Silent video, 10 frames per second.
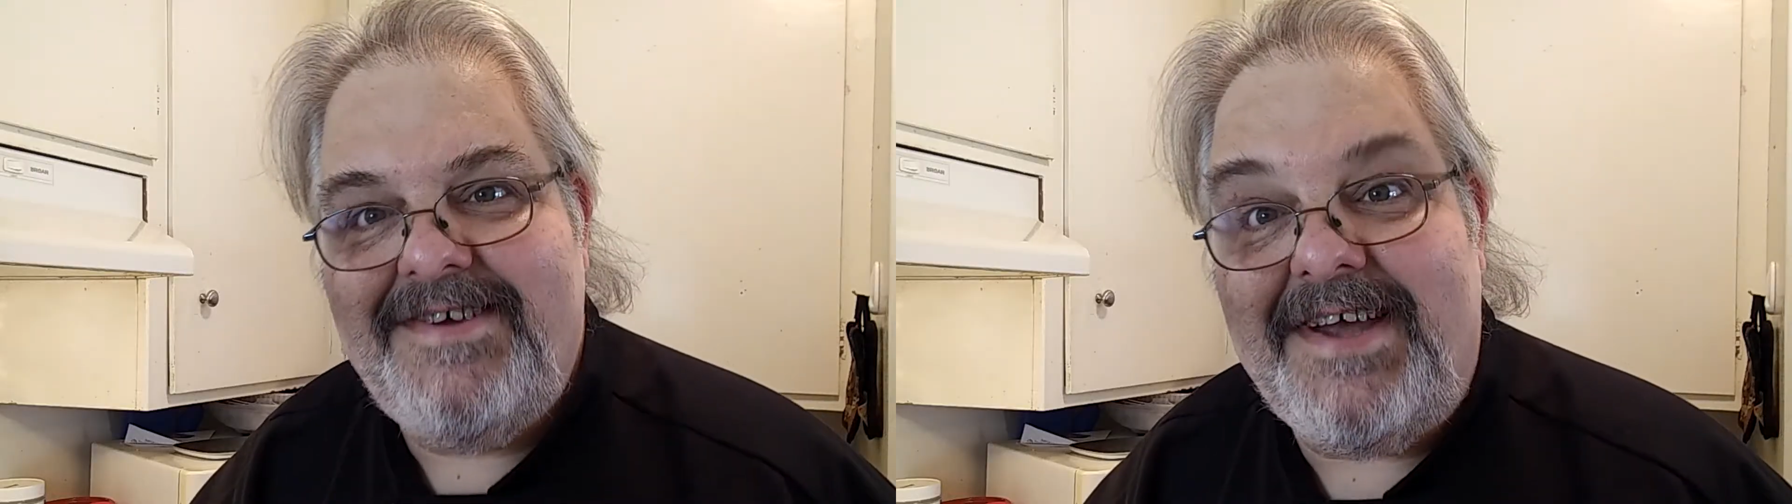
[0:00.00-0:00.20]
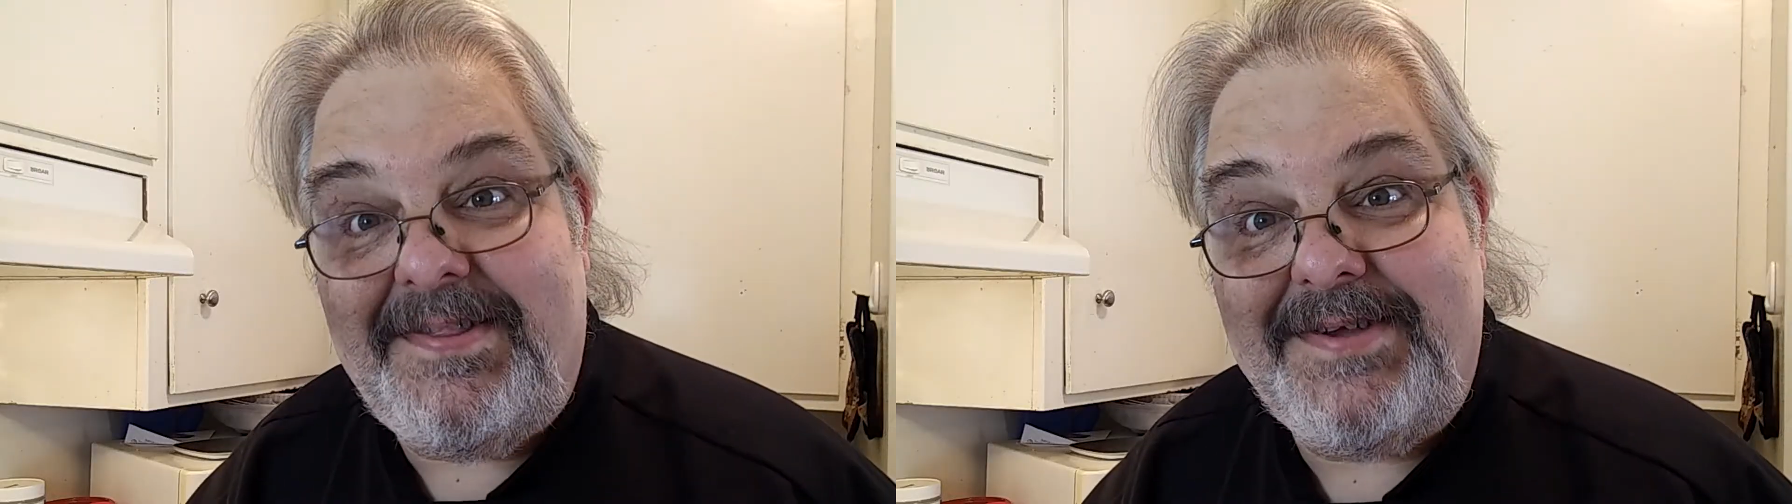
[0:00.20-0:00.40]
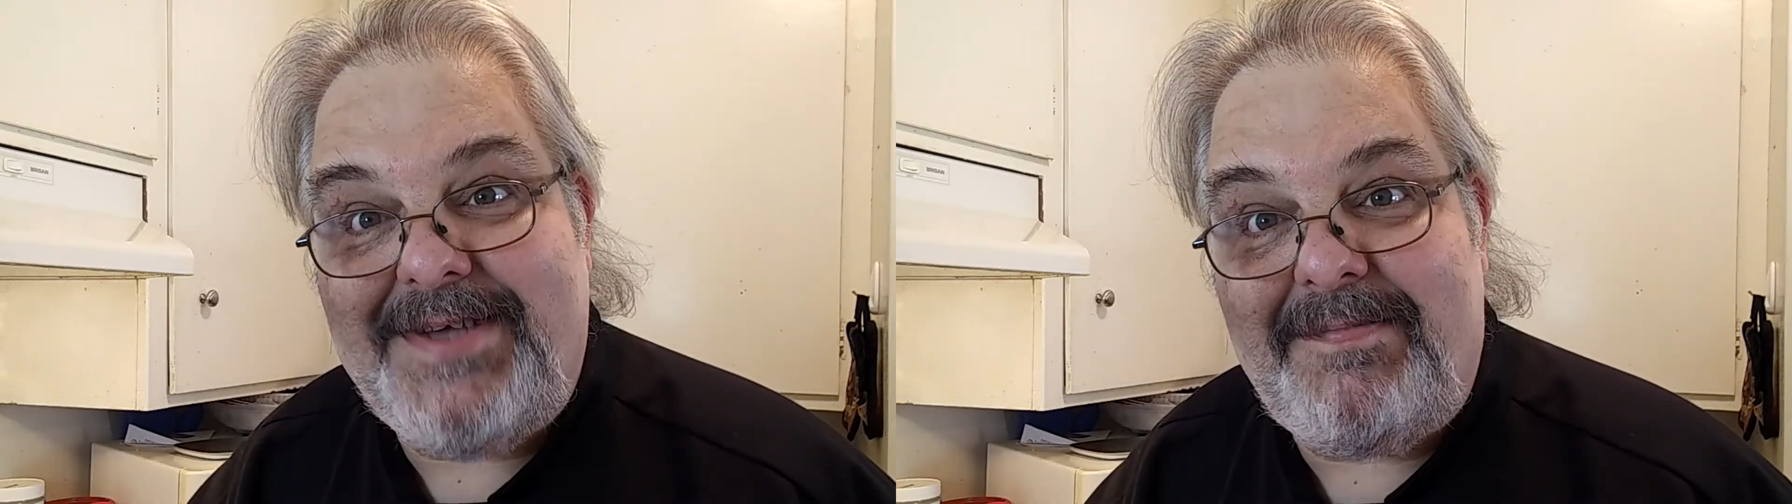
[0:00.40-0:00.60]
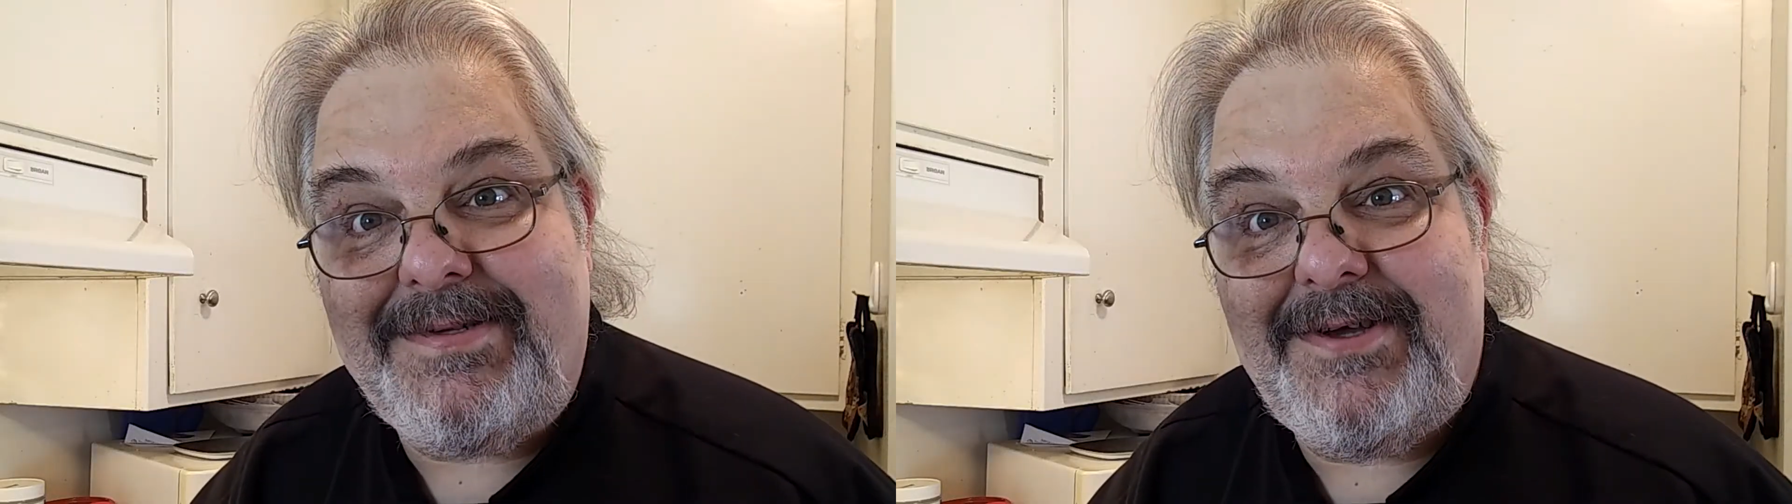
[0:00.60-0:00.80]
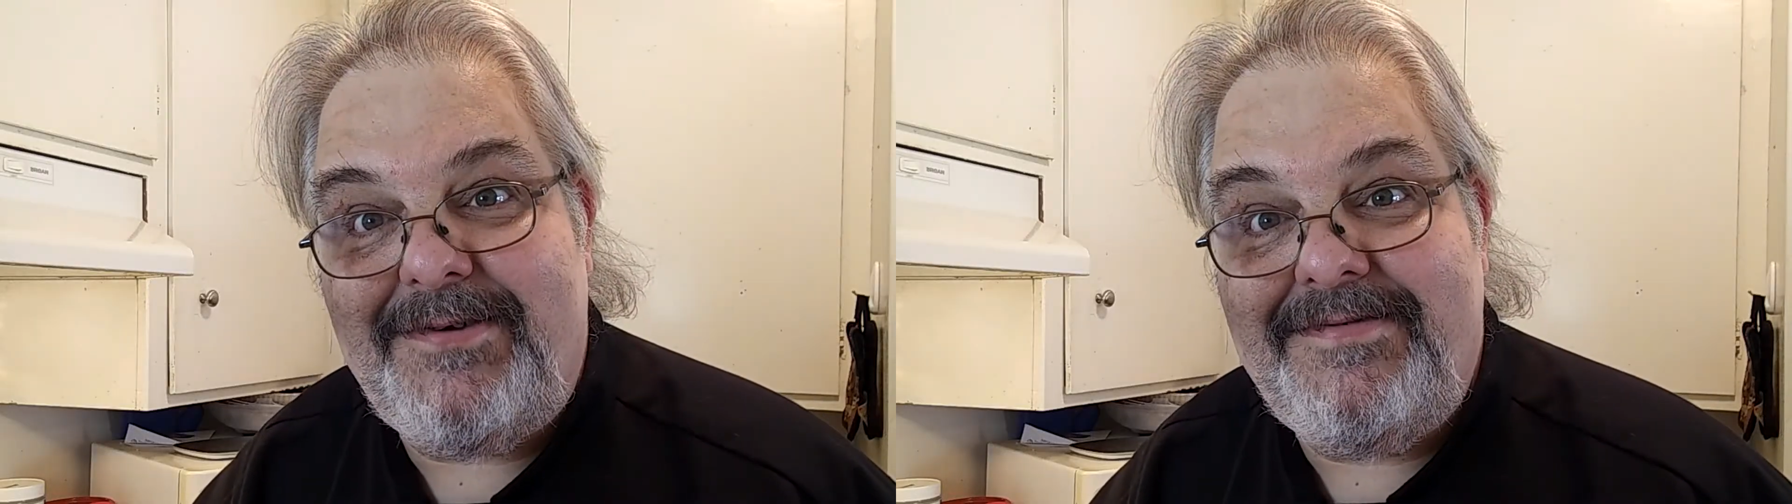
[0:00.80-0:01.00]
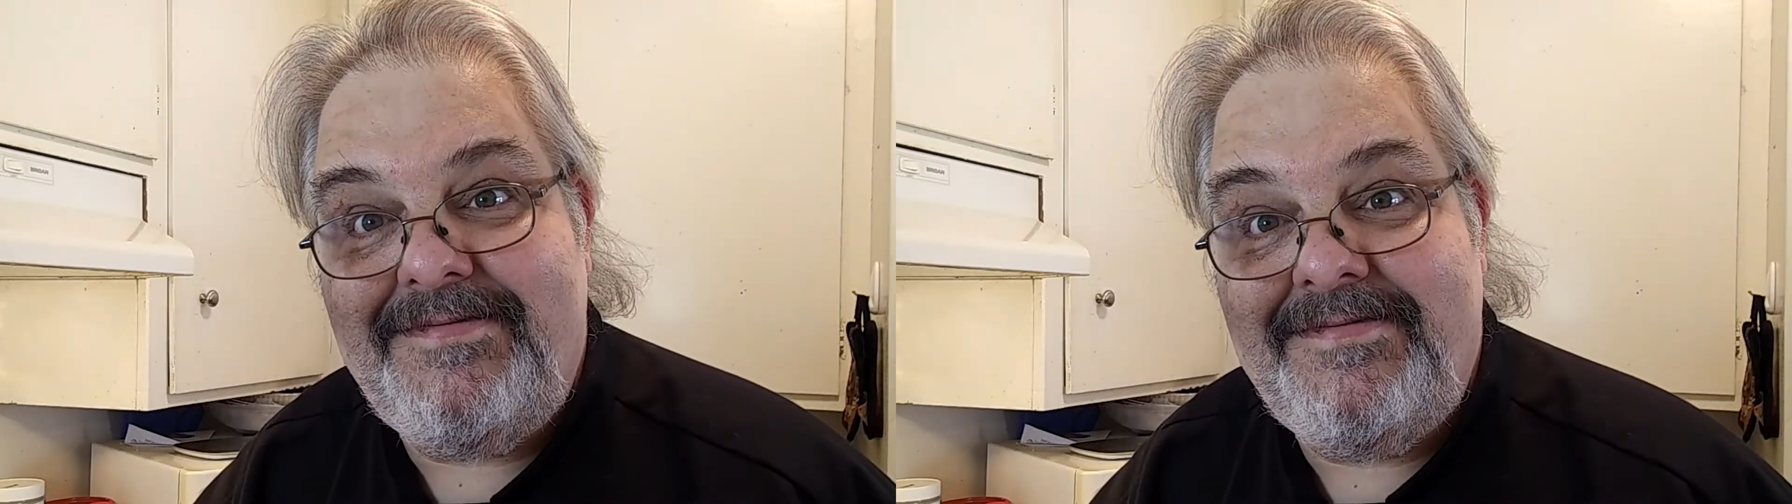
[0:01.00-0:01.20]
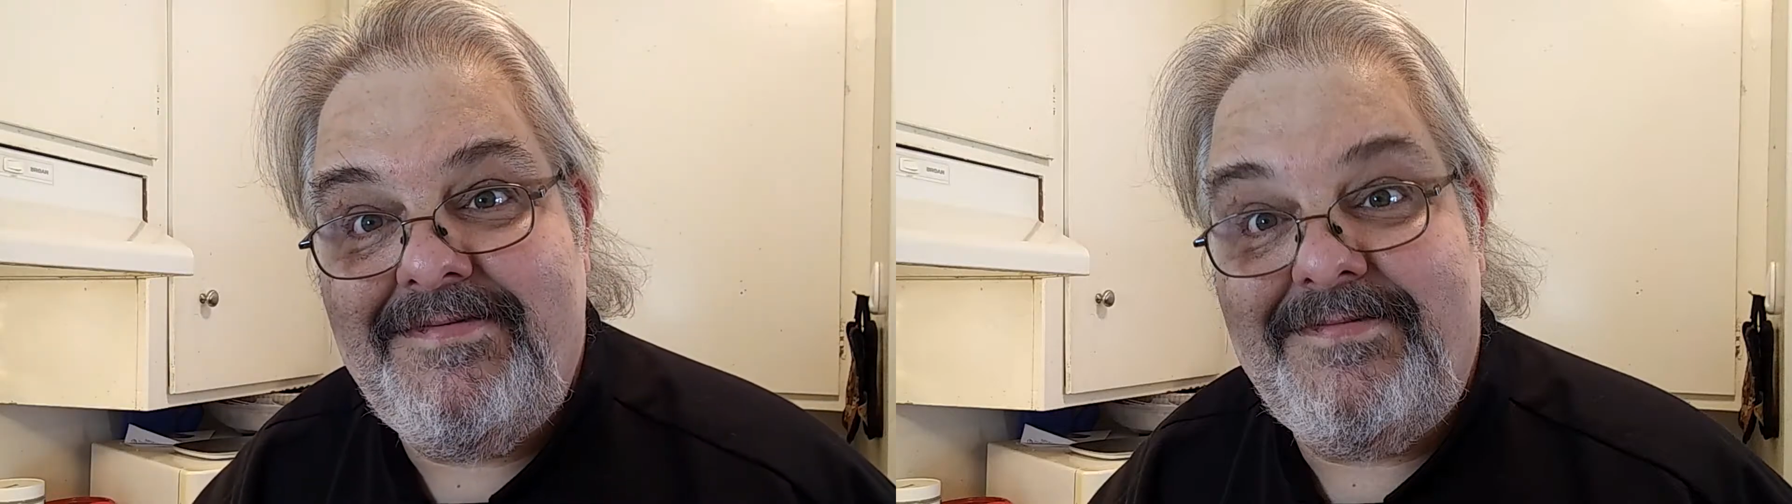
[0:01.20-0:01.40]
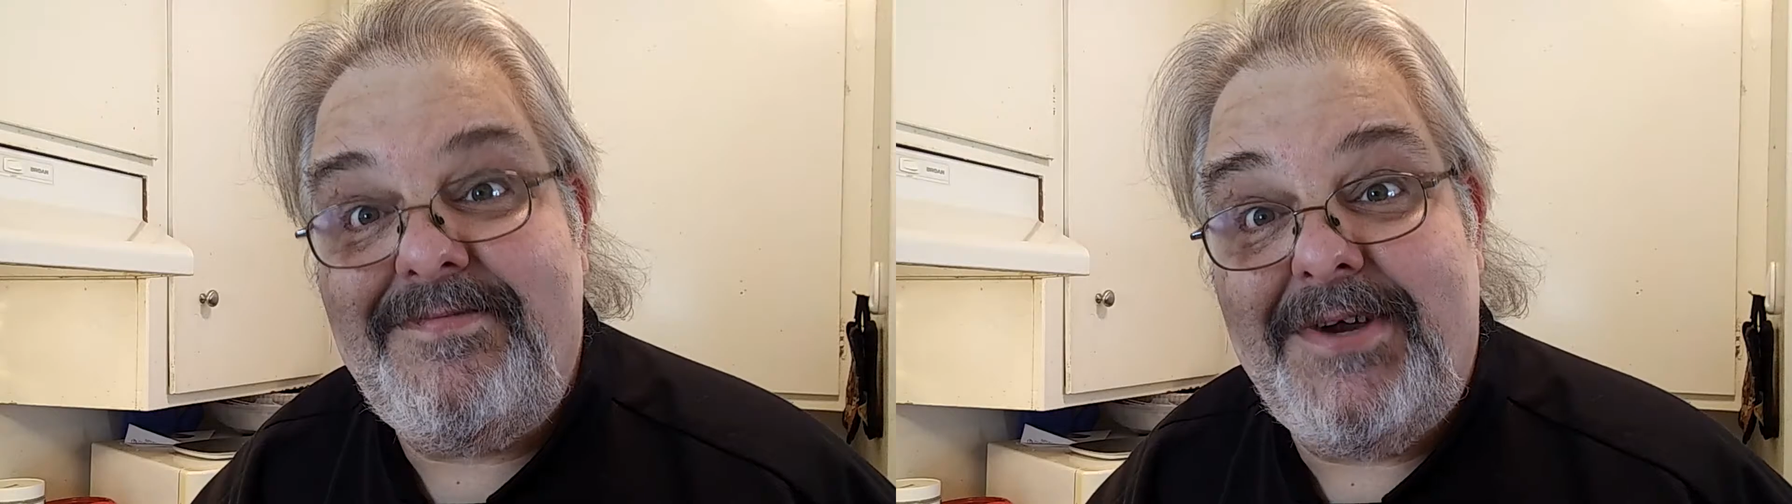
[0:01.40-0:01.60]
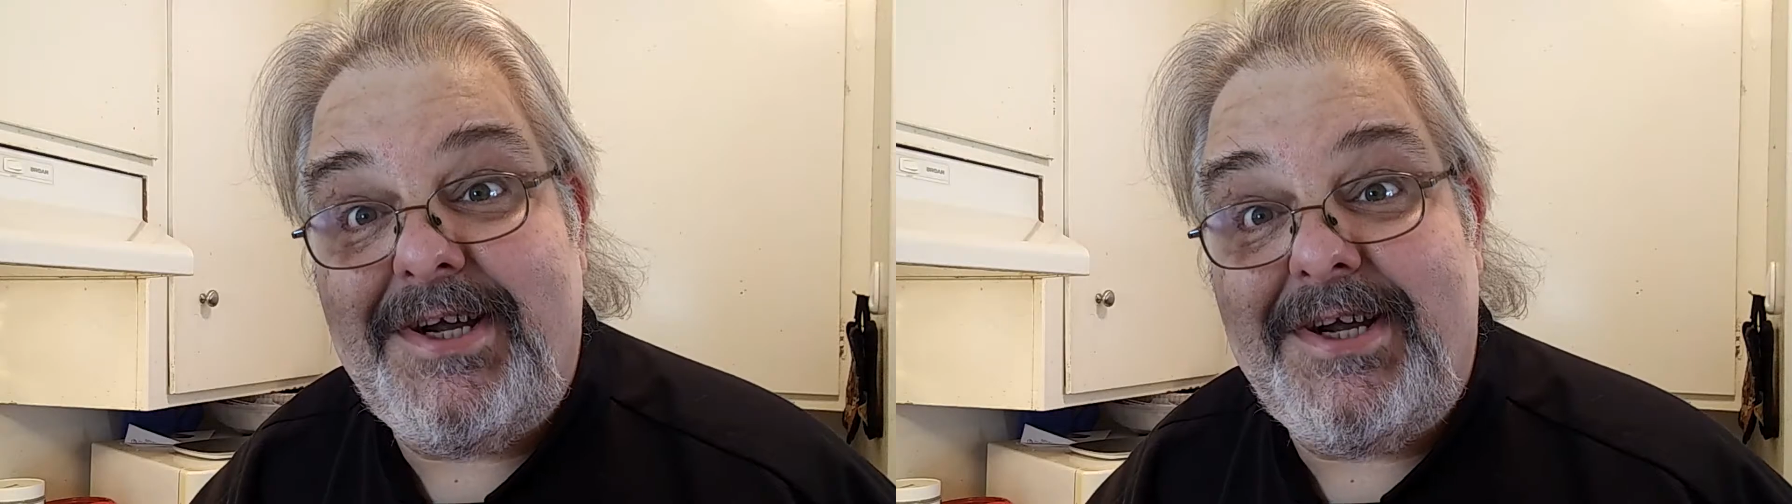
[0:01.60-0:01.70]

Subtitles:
In this episode, we're